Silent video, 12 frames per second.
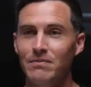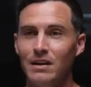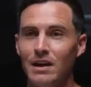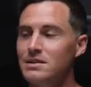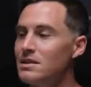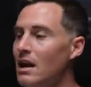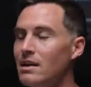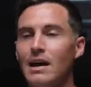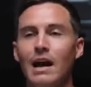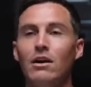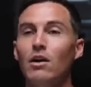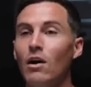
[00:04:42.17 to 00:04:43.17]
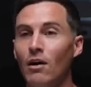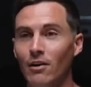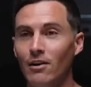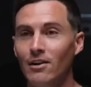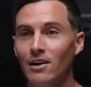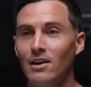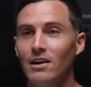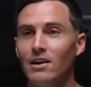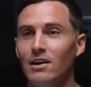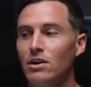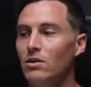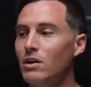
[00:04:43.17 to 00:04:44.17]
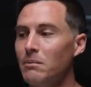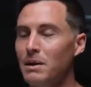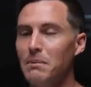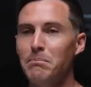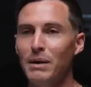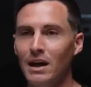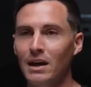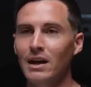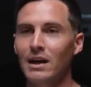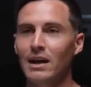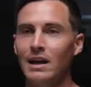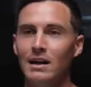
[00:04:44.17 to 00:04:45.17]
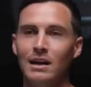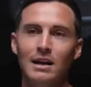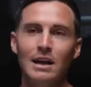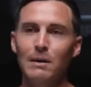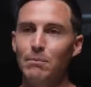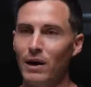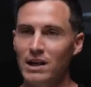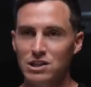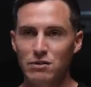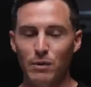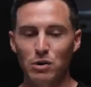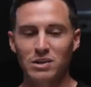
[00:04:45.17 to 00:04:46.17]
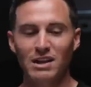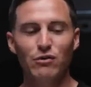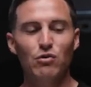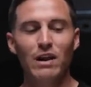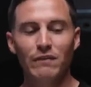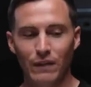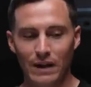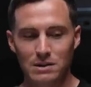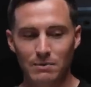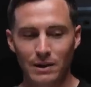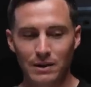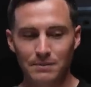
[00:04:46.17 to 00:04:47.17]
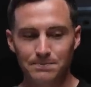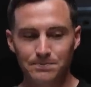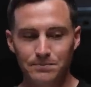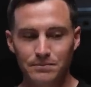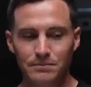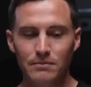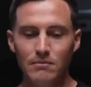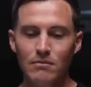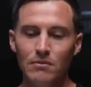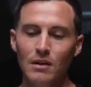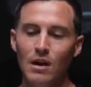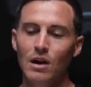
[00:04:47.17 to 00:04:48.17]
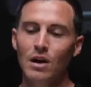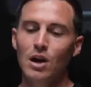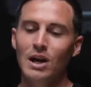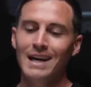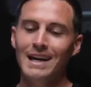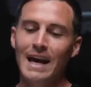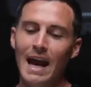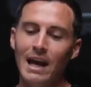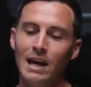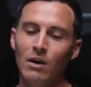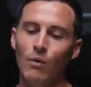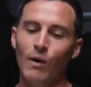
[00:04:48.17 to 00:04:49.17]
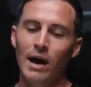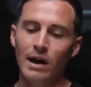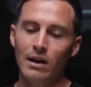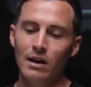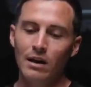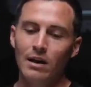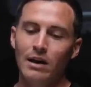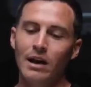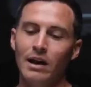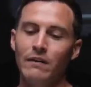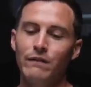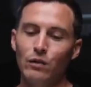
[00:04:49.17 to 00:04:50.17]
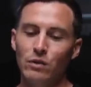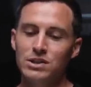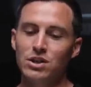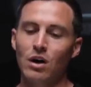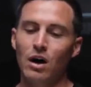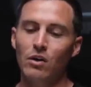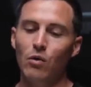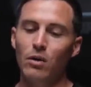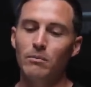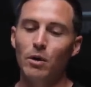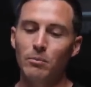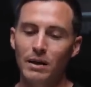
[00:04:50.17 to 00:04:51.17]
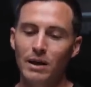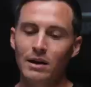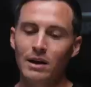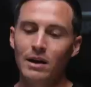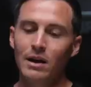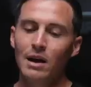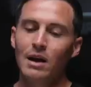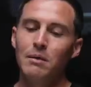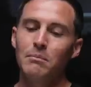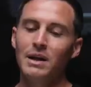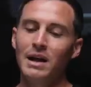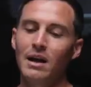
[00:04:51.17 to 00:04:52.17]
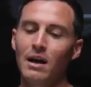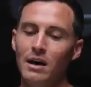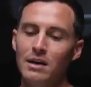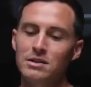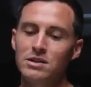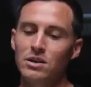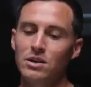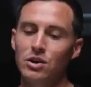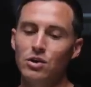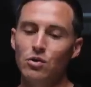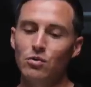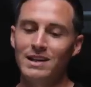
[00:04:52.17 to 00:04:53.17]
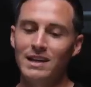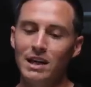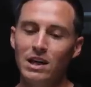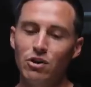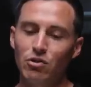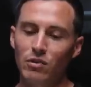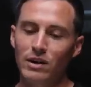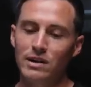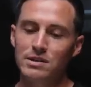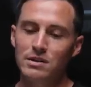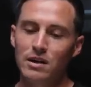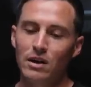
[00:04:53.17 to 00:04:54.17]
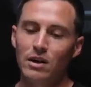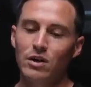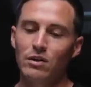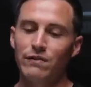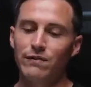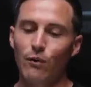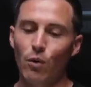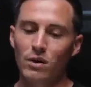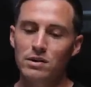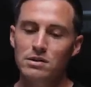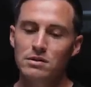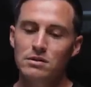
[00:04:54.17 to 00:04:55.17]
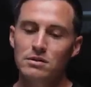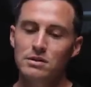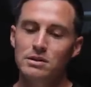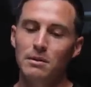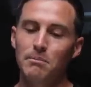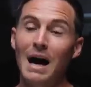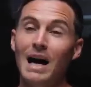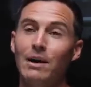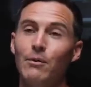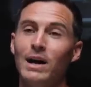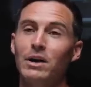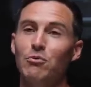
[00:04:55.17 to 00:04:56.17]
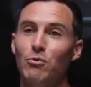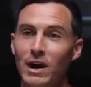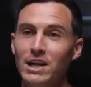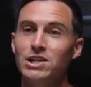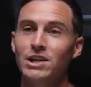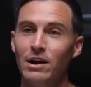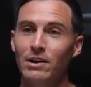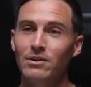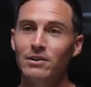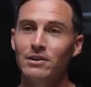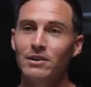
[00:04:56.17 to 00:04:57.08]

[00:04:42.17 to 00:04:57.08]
It's not that at all. You can be big and get into deep ranges of motion, have great flexibility. Gaining weight can influence your on-court mobility because you decreased your force to body weight ratio.